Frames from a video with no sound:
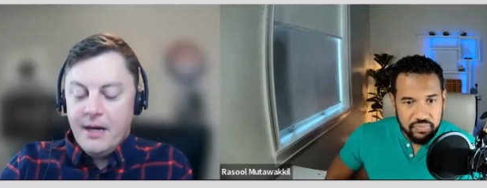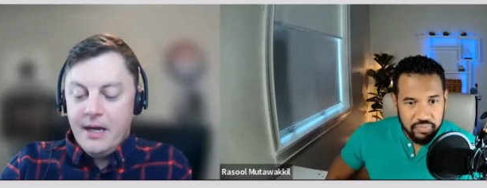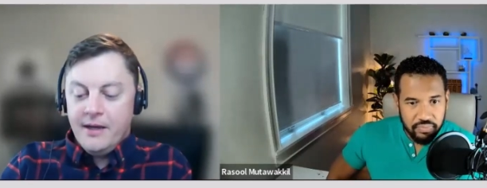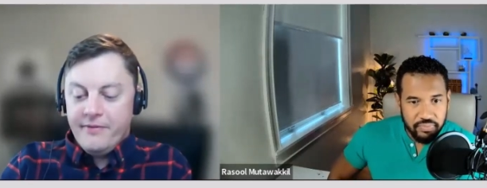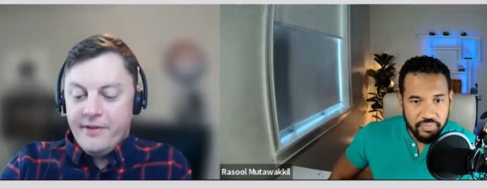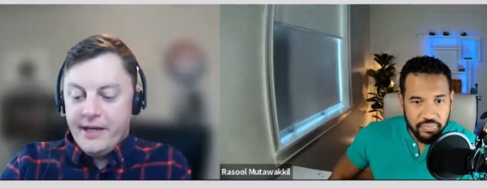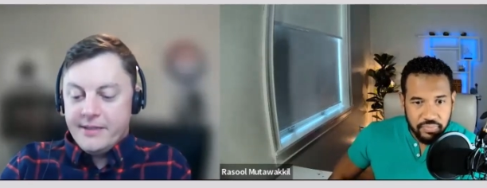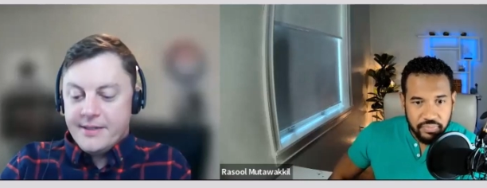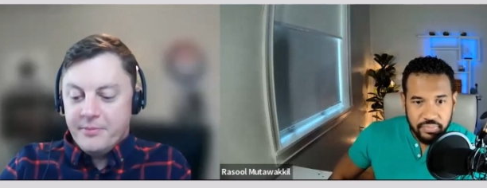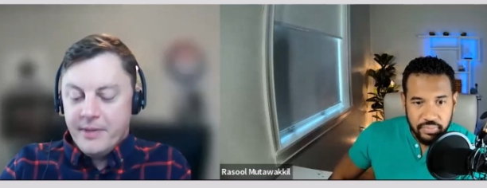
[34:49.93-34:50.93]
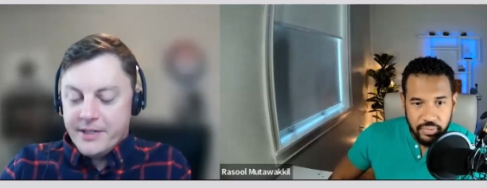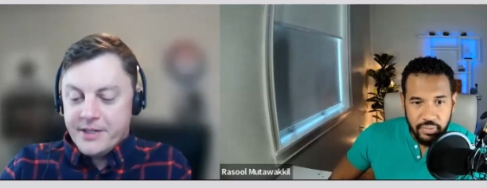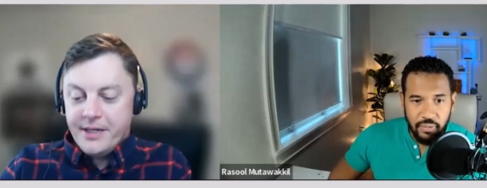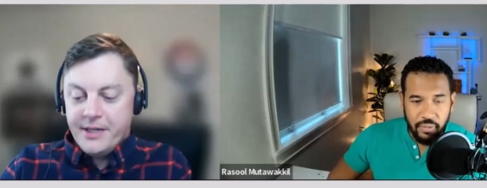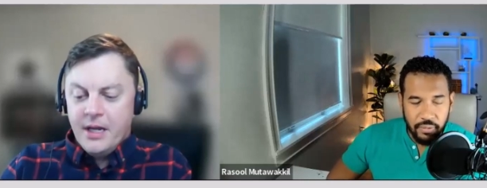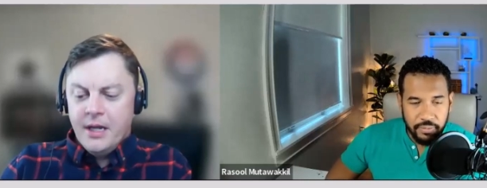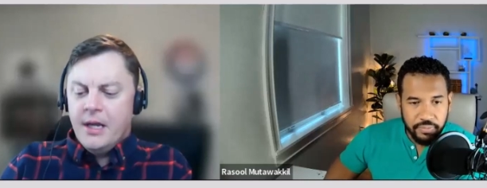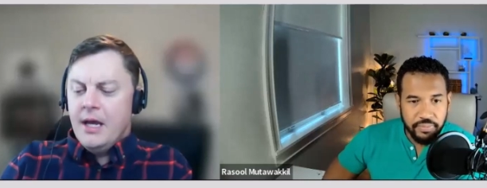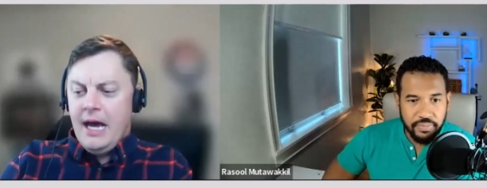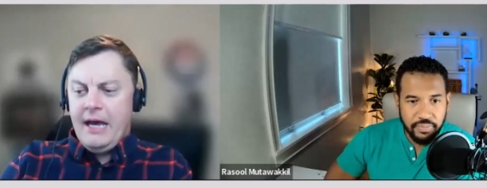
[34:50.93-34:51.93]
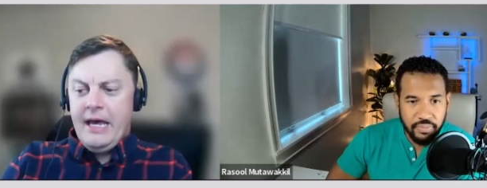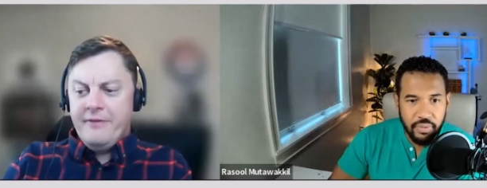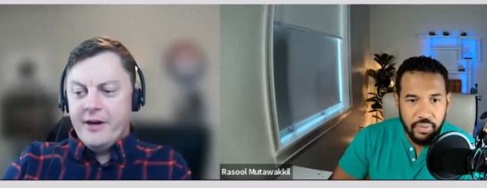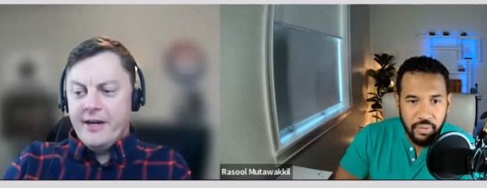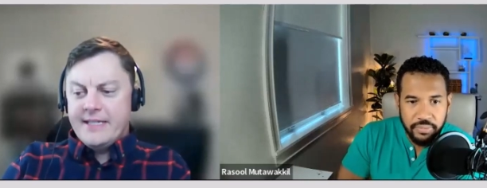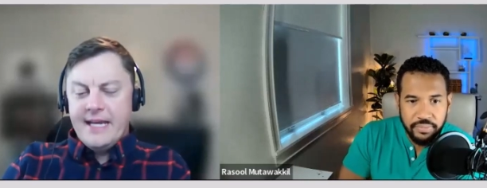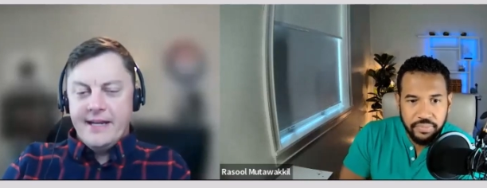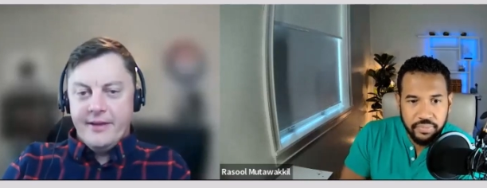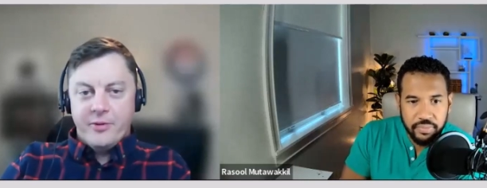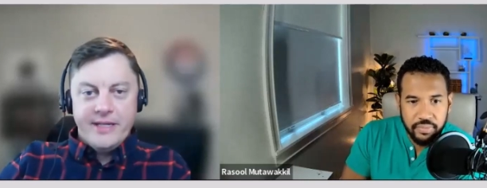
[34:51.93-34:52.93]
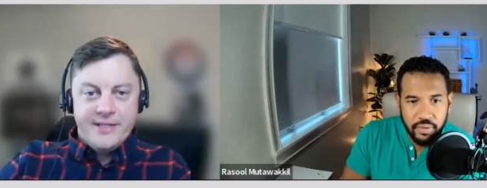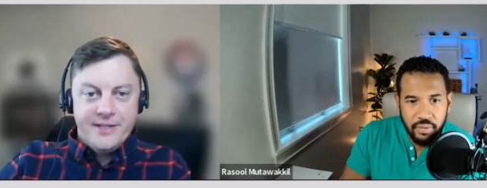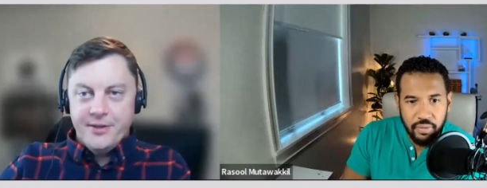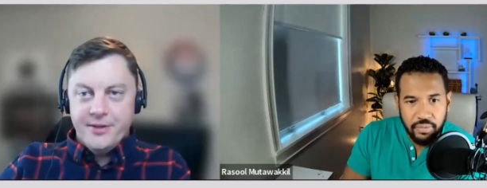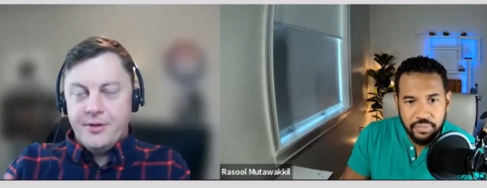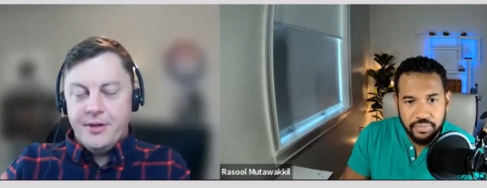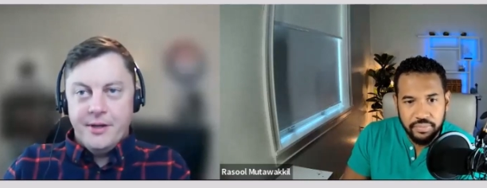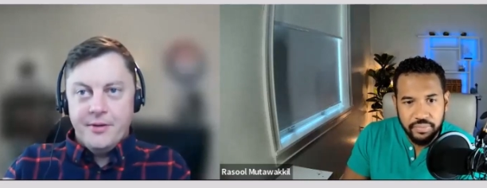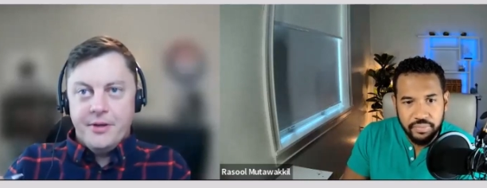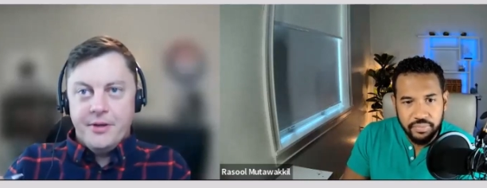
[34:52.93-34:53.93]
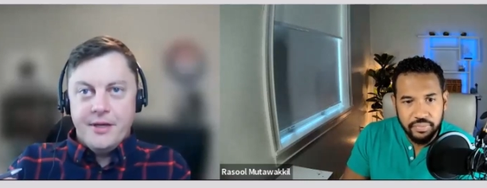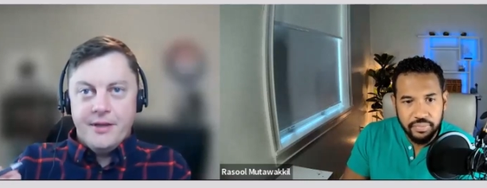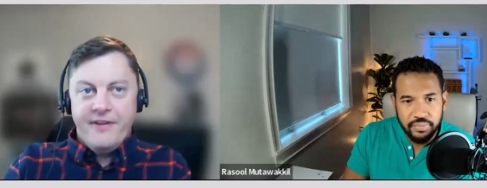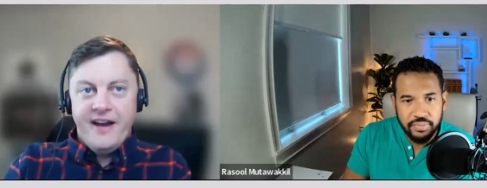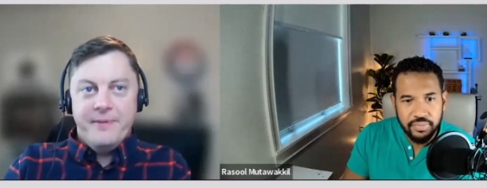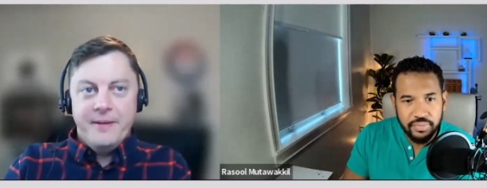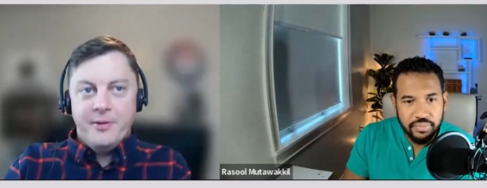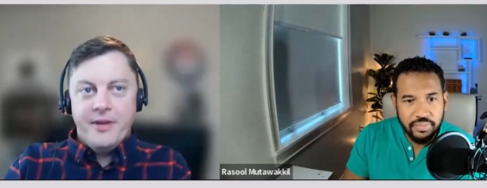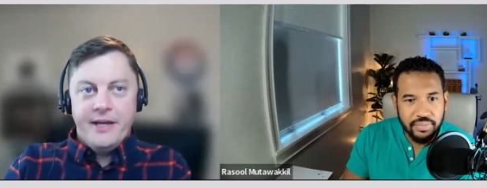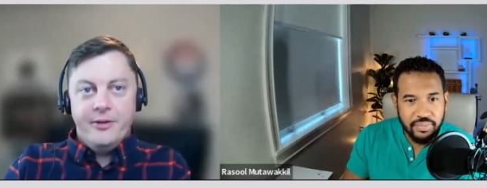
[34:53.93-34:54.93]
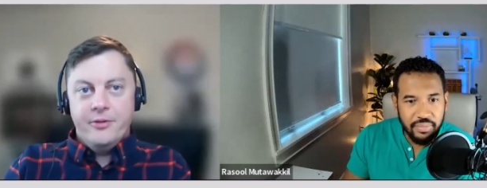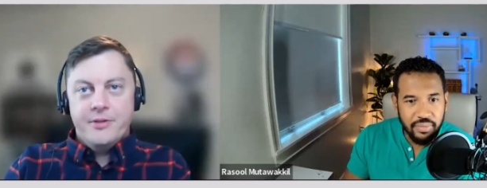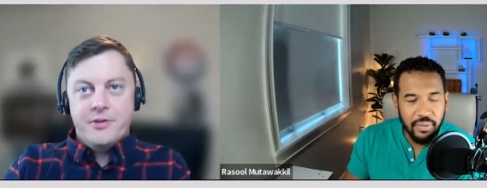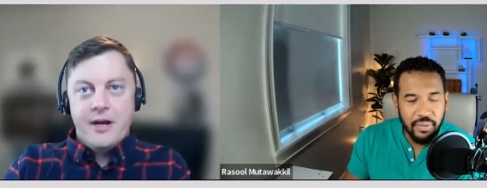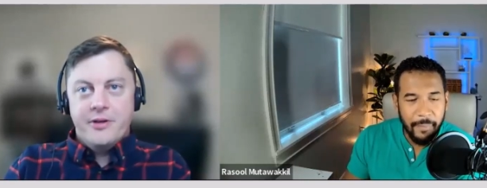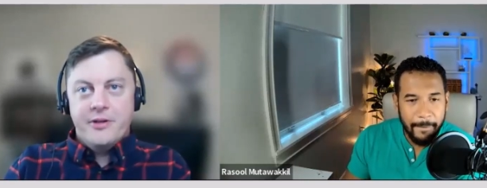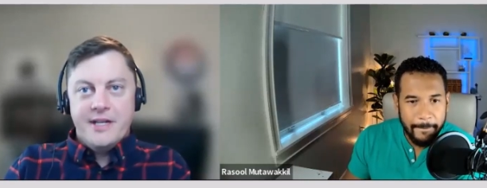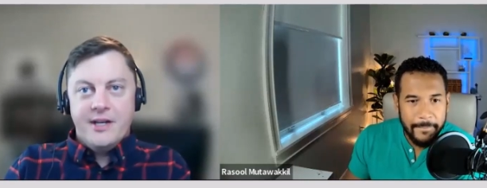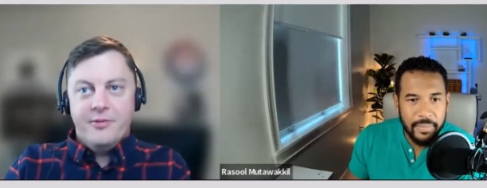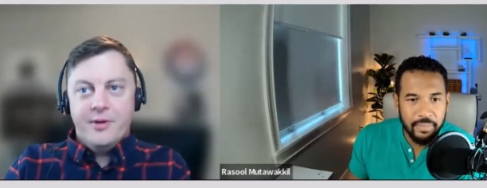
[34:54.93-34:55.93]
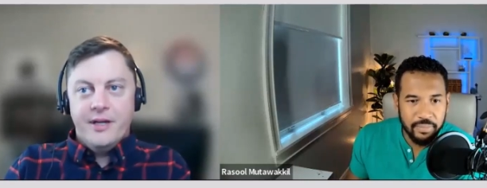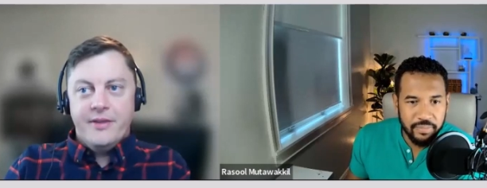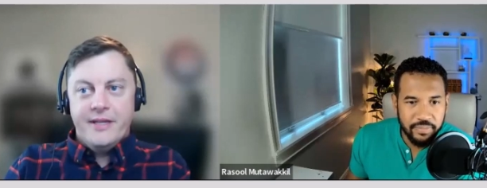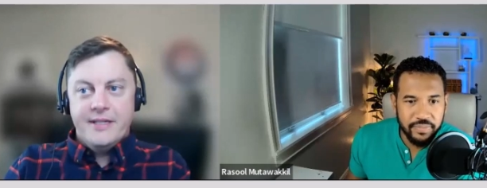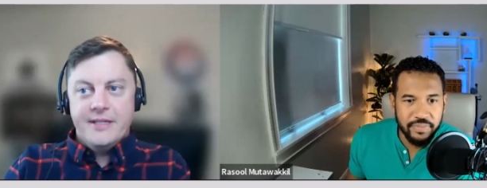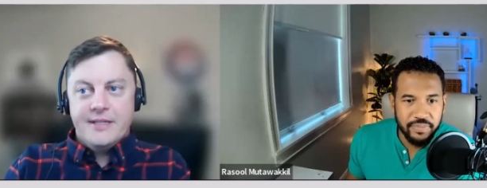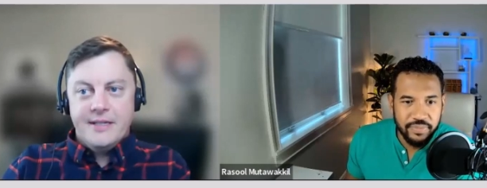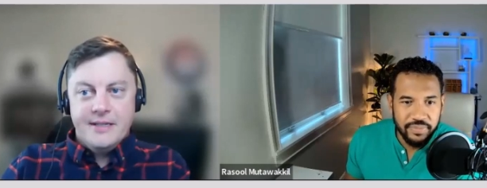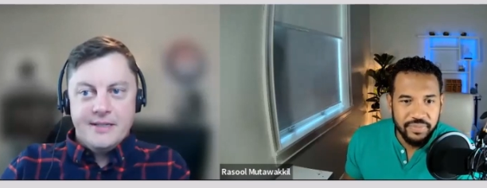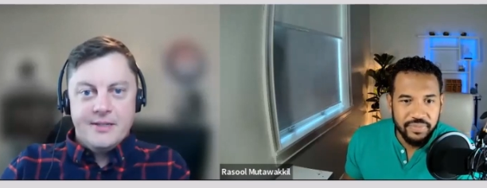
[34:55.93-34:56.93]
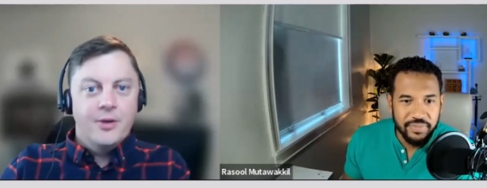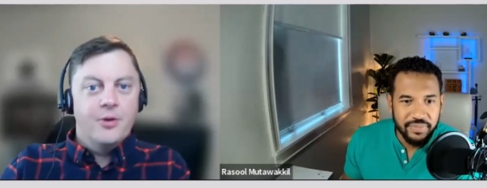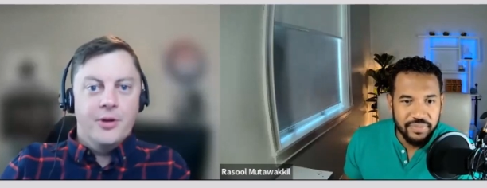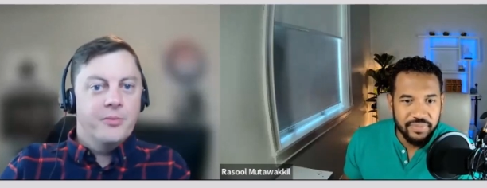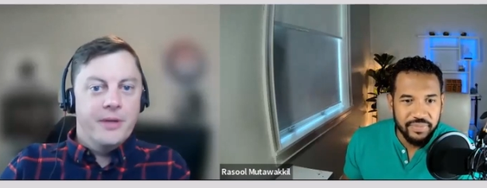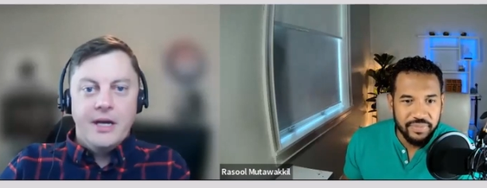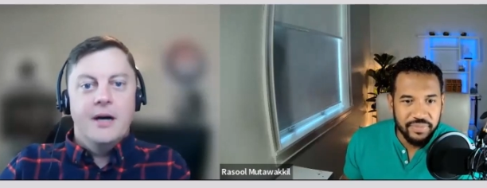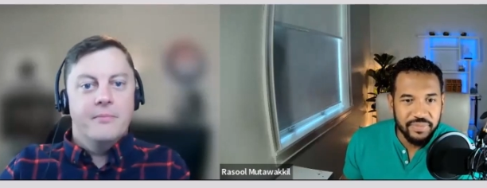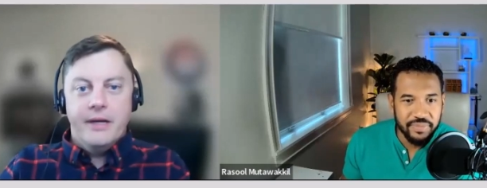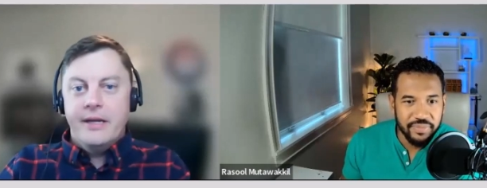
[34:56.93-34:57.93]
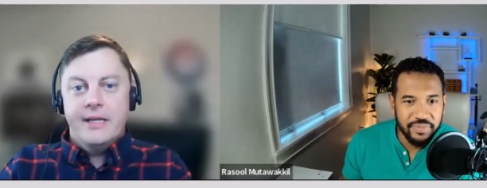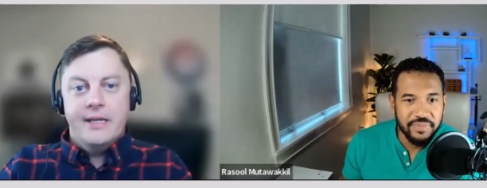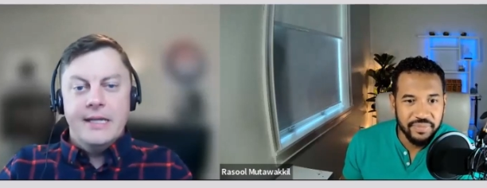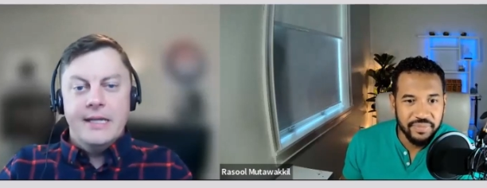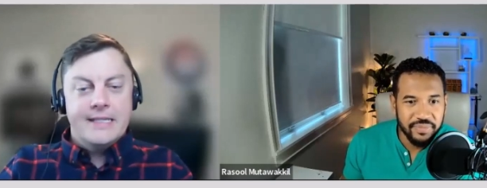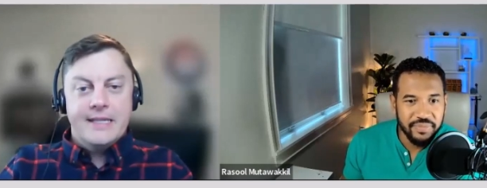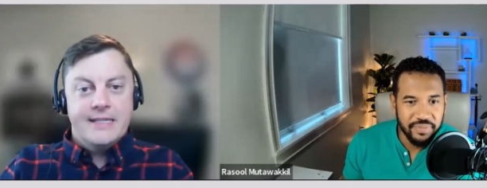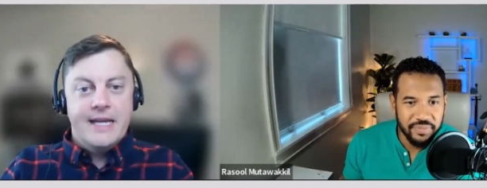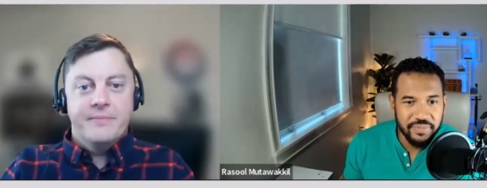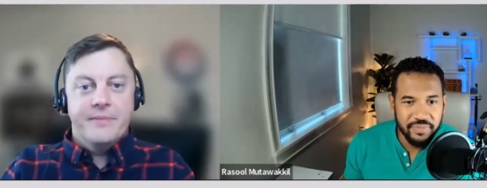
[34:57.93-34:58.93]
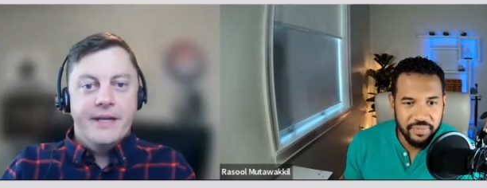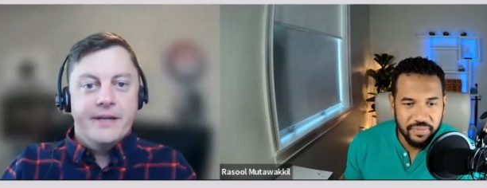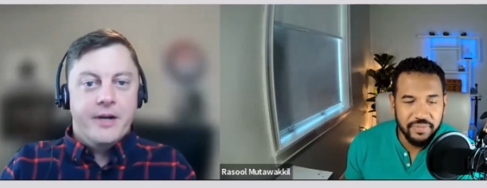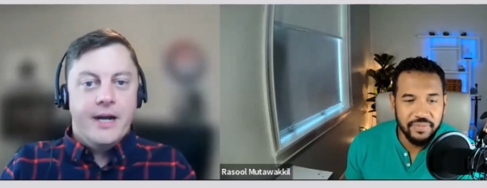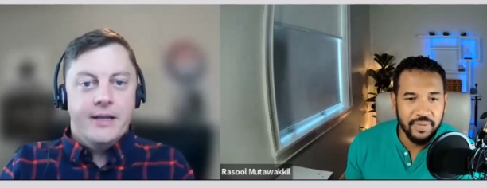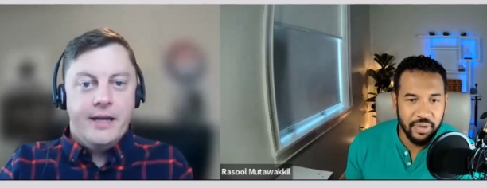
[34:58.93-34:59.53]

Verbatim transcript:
Speaker 1: I love that so much. And I, have heard it said other ways too. You know, the the five people that you surround yourself with is is who you'll become. But it, it, it's the same thing, right?